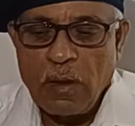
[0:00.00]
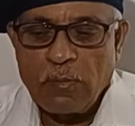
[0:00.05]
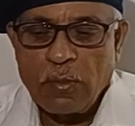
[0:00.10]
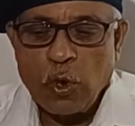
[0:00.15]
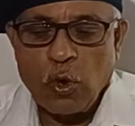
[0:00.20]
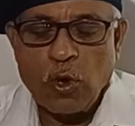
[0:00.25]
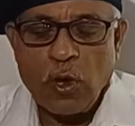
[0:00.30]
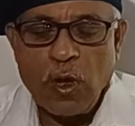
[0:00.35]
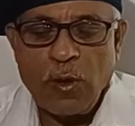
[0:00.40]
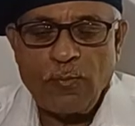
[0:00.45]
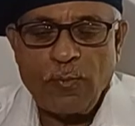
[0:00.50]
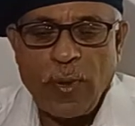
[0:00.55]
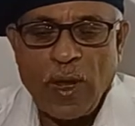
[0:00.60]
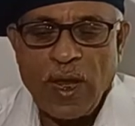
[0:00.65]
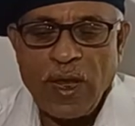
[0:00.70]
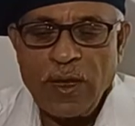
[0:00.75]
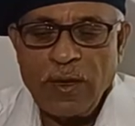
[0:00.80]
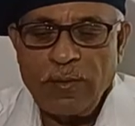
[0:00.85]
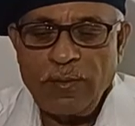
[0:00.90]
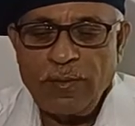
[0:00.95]
Blowdown
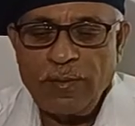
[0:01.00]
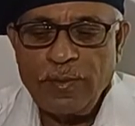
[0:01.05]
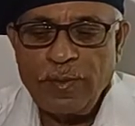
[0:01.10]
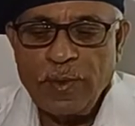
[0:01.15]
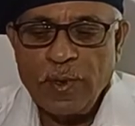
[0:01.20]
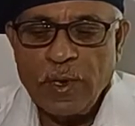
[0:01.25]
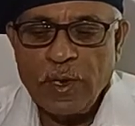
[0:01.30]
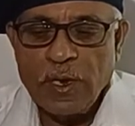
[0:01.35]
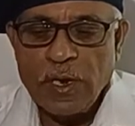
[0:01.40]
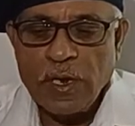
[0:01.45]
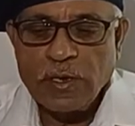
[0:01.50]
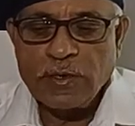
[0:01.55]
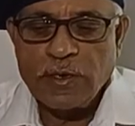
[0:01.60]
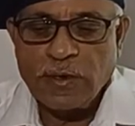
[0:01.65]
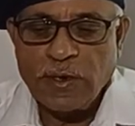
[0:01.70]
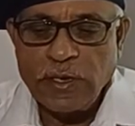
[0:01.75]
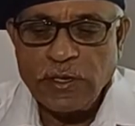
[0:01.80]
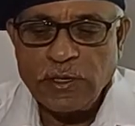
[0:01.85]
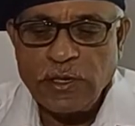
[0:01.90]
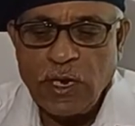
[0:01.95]
pipe is
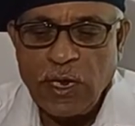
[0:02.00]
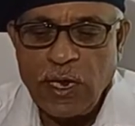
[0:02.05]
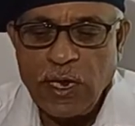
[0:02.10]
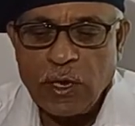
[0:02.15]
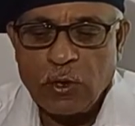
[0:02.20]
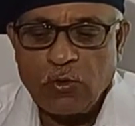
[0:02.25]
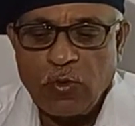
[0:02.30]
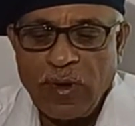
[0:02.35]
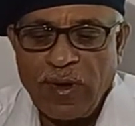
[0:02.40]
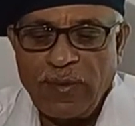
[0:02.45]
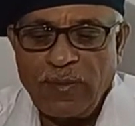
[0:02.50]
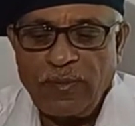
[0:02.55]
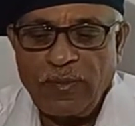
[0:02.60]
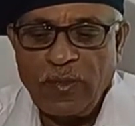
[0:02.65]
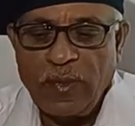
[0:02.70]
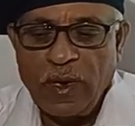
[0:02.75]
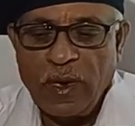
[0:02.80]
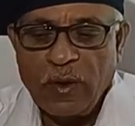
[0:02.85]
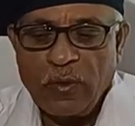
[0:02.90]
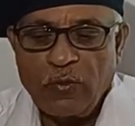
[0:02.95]
additionally
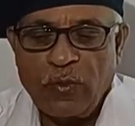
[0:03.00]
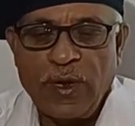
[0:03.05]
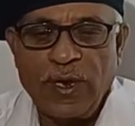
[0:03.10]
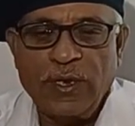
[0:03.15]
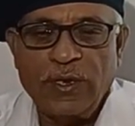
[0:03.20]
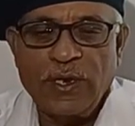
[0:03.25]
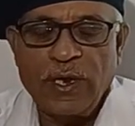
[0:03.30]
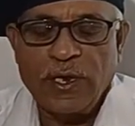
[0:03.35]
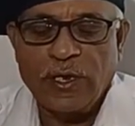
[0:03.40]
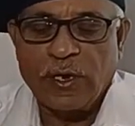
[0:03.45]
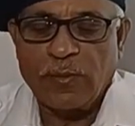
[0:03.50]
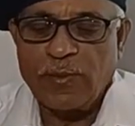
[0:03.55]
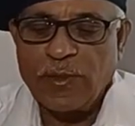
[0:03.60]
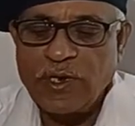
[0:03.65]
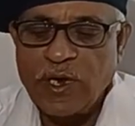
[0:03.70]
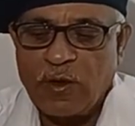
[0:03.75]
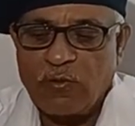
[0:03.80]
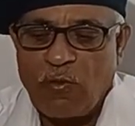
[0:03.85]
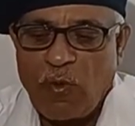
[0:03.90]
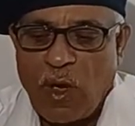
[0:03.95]
equipped with
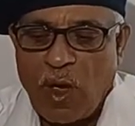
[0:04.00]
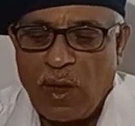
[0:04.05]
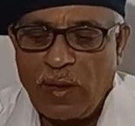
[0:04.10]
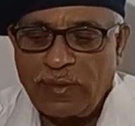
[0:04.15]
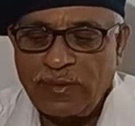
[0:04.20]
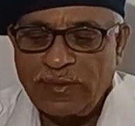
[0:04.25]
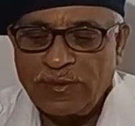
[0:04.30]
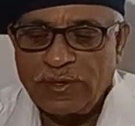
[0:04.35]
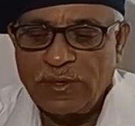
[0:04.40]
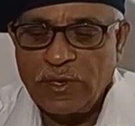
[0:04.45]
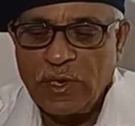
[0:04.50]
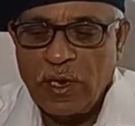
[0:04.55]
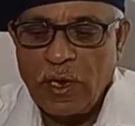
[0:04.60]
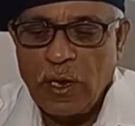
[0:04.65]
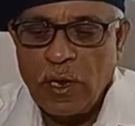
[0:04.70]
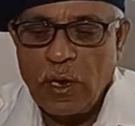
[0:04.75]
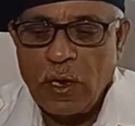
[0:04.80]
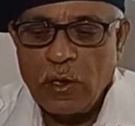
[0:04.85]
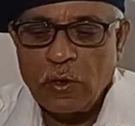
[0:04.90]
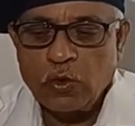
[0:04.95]
intermediate valves
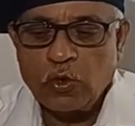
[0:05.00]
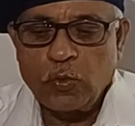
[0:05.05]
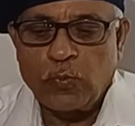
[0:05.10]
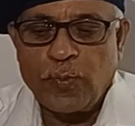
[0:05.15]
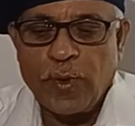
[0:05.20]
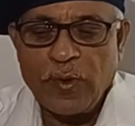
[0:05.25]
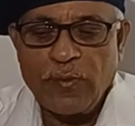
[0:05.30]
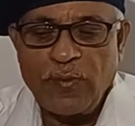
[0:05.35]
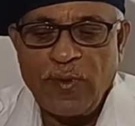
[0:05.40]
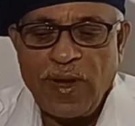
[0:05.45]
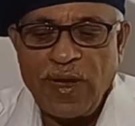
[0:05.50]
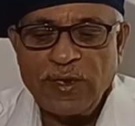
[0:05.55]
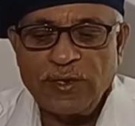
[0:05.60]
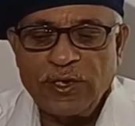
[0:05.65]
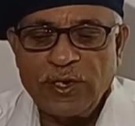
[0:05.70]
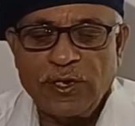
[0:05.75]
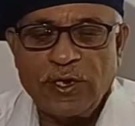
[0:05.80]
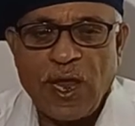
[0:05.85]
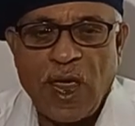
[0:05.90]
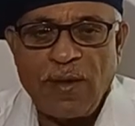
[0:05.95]
to prevent
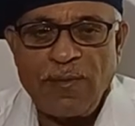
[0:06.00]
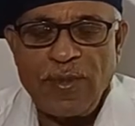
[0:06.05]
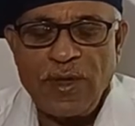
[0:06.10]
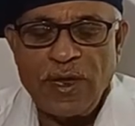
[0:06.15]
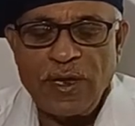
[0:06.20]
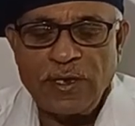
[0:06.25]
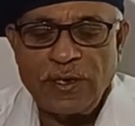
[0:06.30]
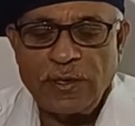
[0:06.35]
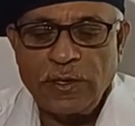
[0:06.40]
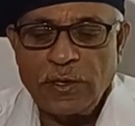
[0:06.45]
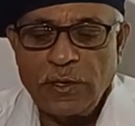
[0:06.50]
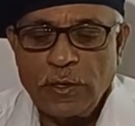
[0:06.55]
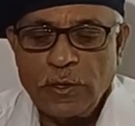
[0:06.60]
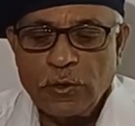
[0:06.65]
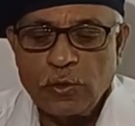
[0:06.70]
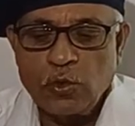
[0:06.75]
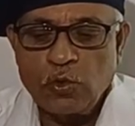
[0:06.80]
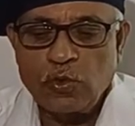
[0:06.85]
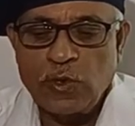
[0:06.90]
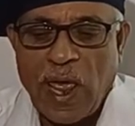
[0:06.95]
the damage
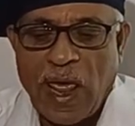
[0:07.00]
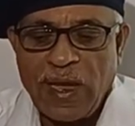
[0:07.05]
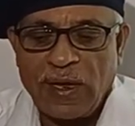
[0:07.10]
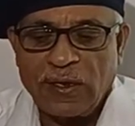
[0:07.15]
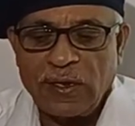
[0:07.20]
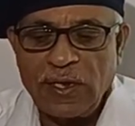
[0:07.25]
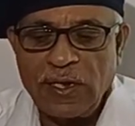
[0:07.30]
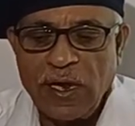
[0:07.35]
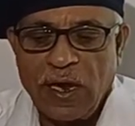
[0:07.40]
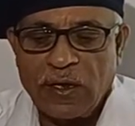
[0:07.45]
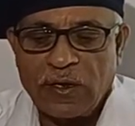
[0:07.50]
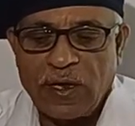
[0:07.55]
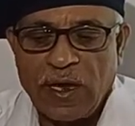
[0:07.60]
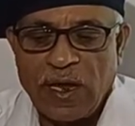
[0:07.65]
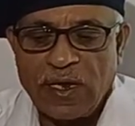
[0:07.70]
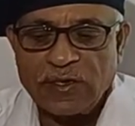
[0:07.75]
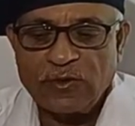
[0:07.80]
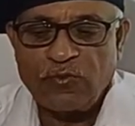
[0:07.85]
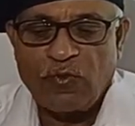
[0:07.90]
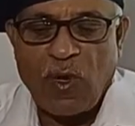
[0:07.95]
to directly
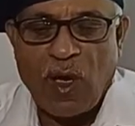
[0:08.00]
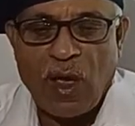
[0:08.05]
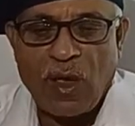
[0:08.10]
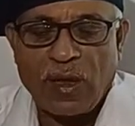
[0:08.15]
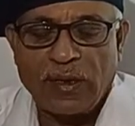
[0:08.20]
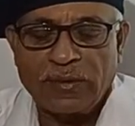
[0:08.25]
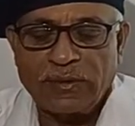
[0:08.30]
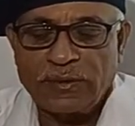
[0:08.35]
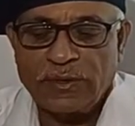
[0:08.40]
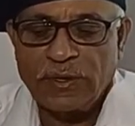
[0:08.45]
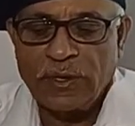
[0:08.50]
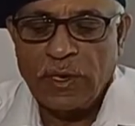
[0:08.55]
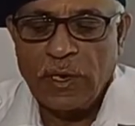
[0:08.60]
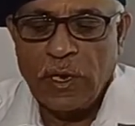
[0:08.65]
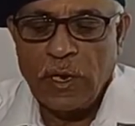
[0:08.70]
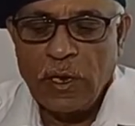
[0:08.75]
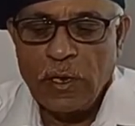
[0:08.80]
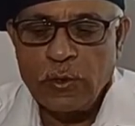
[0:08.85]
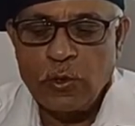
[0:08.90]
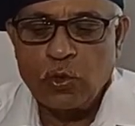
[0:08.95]
attached valves
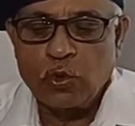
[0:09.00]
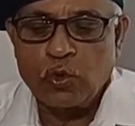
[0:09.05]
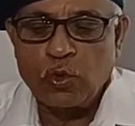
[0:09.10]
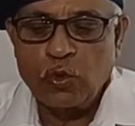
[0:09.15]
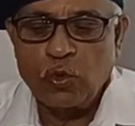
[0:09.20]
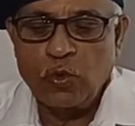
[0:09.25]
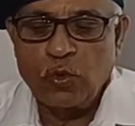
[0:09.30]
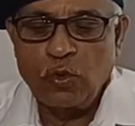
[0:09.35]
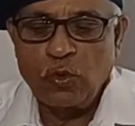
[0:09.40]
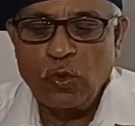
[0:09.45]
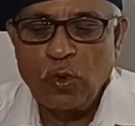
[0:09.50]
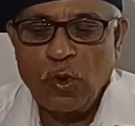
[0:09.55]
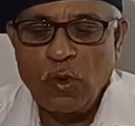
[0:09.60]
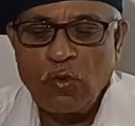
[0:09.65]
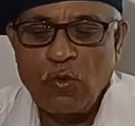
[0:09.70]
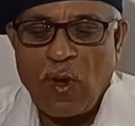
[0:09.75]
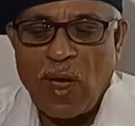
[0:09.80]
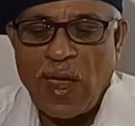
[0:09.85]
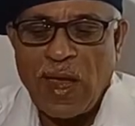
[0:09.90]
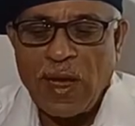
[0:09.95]
due to
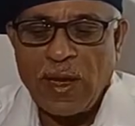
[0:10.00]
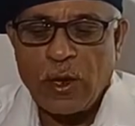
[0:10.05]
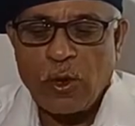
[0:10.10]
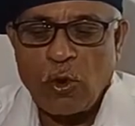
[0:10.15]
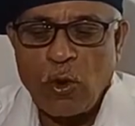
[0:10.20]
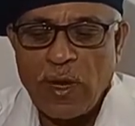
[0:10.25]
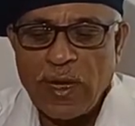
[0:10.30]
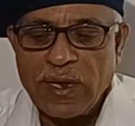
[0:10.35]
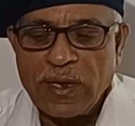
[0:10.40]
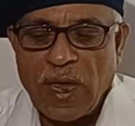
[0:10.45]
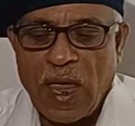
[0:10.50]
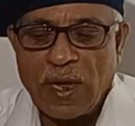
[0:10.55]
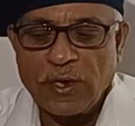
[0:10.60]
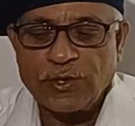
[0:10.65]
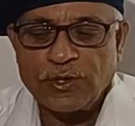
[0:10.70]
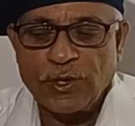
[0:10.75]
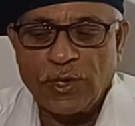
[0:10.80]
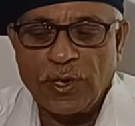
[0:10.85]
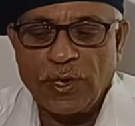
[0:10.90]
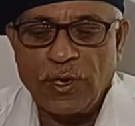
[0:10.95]
wire drawing
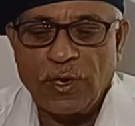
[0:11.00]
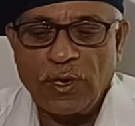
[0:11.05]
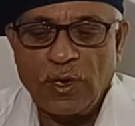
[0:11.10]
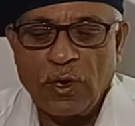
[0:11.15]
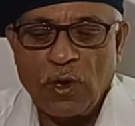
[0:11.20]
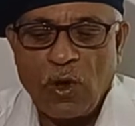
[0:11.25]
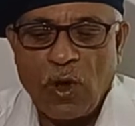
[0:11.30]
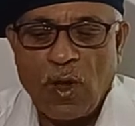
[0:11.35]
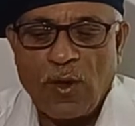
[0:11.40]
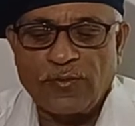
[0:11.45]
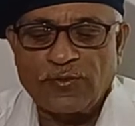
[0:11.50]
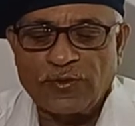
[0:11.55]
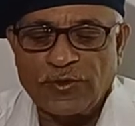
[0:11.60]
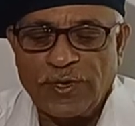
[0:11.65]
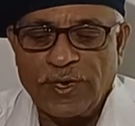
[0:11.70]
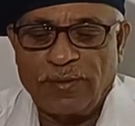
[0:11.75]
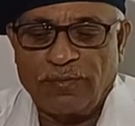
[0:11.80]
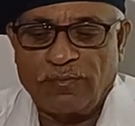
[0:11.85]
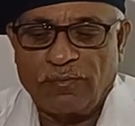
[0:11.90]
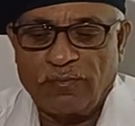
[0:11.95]
action of
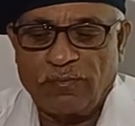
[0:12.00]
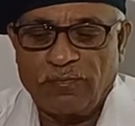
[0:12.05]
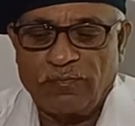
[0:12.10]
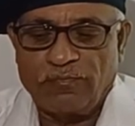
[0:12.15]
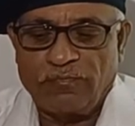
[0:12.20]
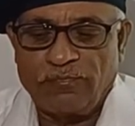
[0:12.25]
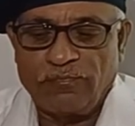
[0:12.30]
steam.